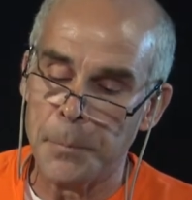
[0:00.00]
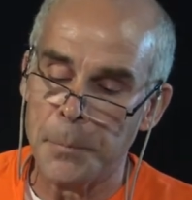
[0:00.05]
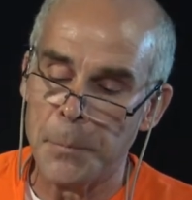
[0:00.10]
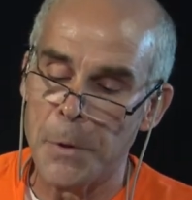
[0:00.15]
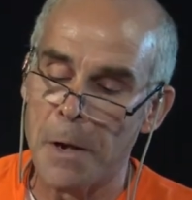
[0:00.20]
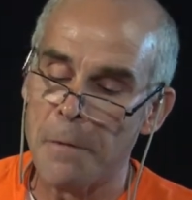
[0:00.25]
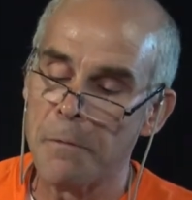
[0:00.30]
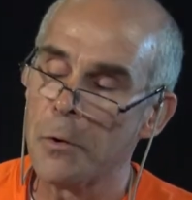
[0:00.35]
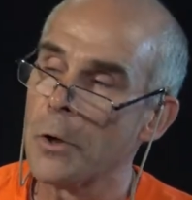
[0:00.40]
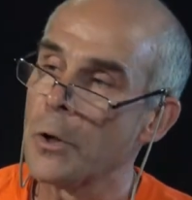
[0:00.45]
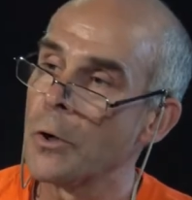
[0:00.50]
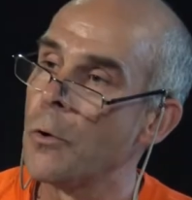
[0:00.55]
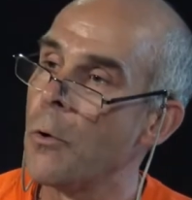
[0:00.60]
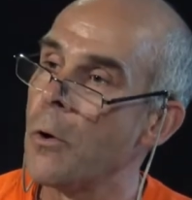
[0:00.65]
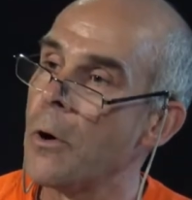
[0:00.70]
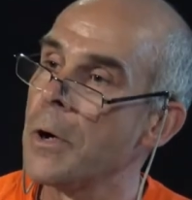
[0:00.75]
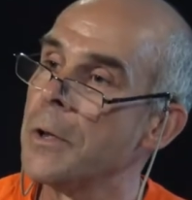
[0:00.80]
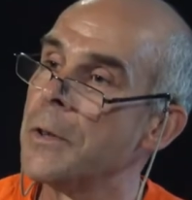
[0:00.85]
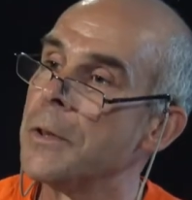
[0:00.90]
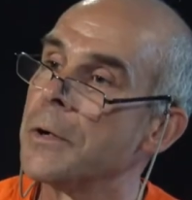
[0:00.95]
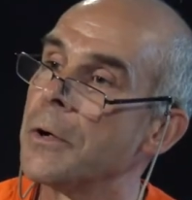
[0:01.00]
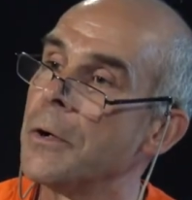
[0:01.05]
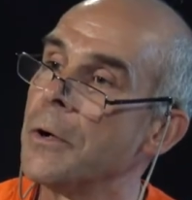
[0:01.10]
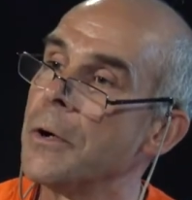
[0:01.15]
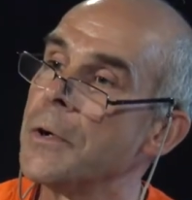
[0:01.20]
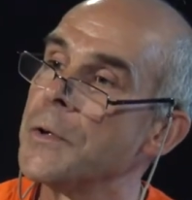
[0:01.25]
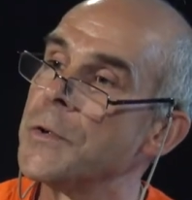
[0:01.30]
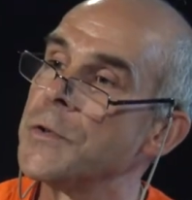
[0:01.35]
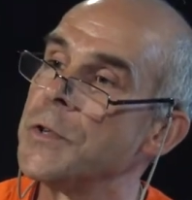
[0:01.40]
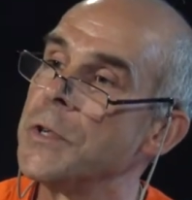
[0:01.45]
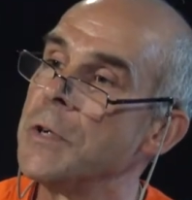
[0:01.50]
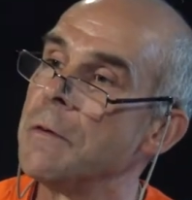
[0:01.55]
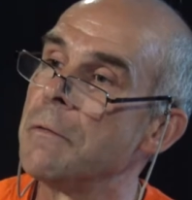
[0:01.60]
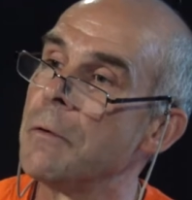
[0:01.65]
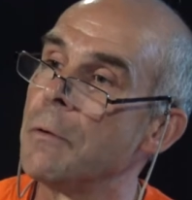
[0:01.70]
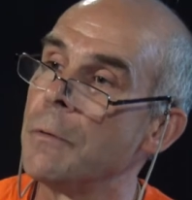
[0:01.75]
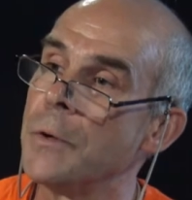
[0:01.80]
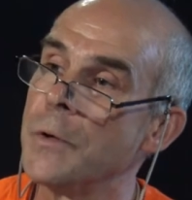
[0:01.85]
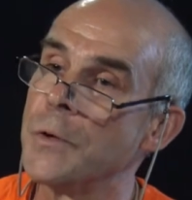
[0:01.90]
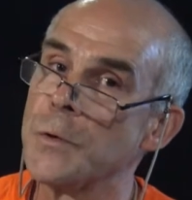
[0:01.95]
never accorded the courtesy of a
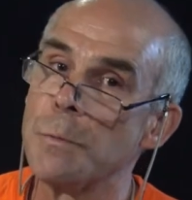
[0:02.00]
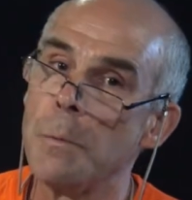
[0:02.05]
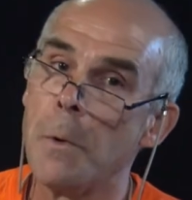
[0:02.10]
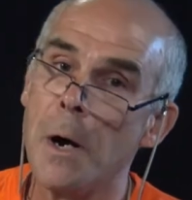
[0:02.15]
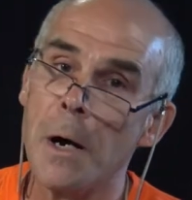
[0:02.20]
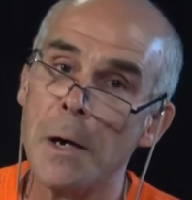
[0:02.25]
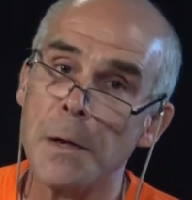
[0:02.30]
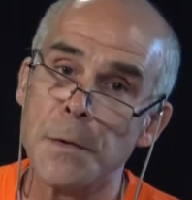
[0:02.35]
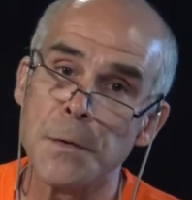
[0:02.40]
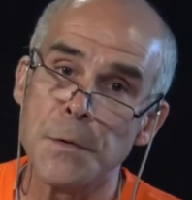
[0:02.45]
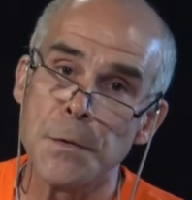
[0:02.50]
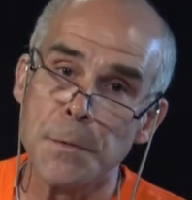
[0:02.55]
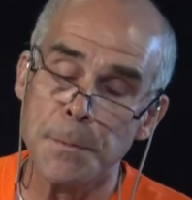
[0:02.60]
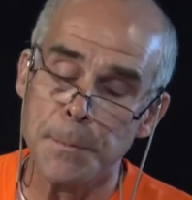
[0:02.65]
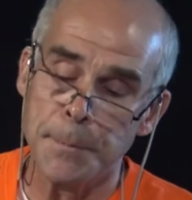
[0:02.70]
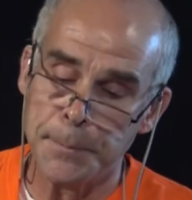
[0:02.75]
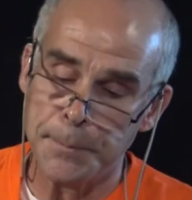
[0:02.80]
response.